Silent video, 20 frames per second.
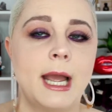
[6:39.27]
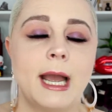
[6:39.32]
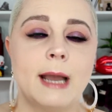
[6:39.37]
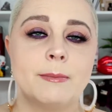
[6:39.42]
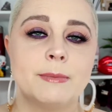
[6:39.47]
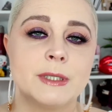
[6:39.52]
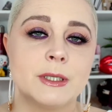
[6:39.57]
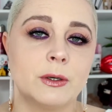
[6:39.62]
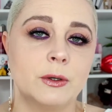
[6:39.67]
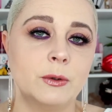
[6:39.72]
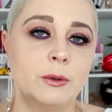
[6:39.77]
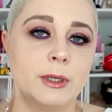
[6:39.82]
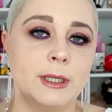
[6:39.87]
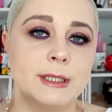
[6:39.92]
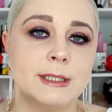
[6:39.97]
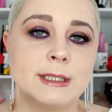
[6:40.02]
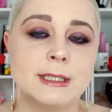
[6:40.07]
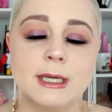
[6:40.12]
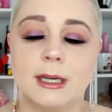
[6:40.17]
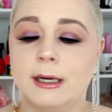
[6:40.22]
Absolutely
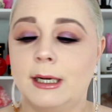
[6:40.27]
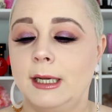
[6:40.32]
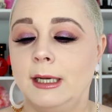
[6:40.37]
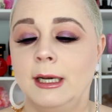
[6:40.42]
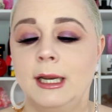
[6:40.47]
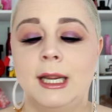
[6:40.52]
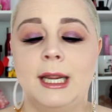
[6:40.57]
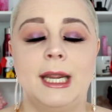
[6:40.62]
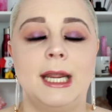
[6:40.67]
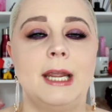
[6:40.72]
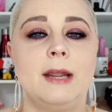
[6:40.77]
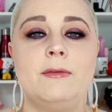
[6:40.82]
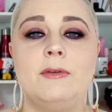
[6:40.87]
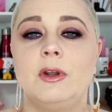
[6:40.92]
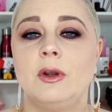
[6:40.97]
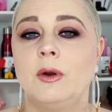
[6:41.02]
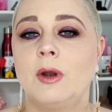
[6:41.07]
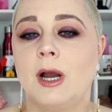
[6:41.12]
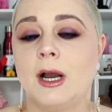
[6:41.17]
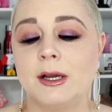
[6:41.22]
stunning. If
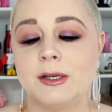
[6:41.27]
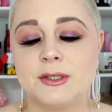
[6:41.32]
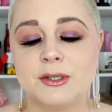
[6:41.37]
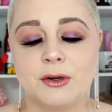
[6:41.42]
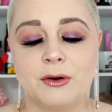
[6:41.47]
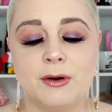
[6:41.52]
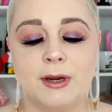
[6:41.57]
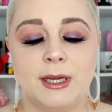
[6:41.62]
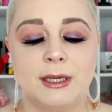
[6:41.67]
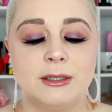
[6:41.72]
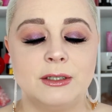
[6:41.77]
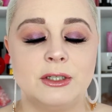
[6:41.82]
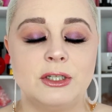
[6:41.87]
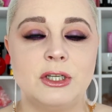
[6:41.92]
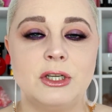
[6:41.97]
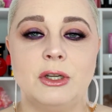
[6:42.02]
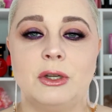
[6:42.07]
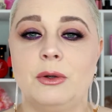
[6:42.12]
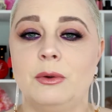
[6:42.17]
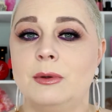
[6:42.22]
you guys are
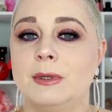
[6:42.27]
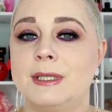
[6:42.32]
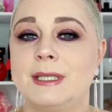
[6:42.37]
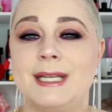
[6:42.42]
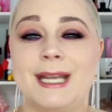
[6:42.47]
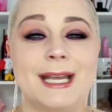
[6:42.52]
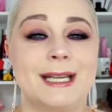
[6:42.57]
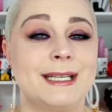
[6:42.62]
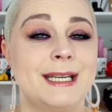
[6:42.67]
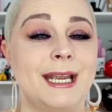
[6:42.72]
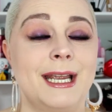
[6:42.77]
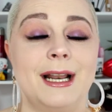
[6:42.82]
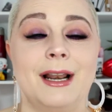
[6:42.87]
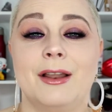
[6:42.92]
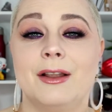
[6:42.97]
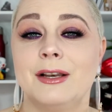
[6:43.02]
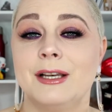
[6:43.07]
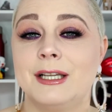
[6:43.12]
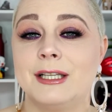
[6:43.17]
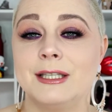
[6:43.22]
into Ciate
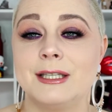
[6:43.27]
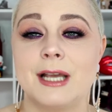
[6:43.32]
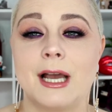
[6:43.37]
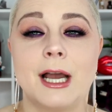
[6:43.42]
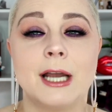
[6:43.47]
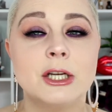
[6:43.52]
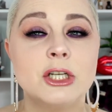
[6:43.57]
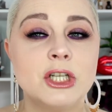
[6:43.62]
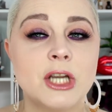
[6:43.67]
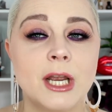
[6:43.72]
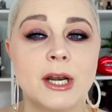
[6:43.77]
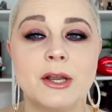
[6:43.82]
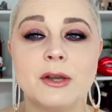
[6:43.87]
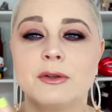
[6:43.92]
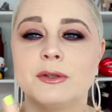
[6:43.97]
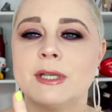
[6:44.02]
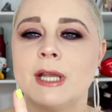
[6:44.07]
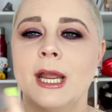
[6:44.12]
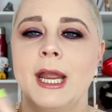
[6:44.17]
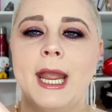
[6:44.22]
London's
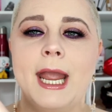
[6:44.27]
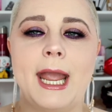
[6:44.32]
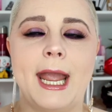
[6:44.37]
eyeshadows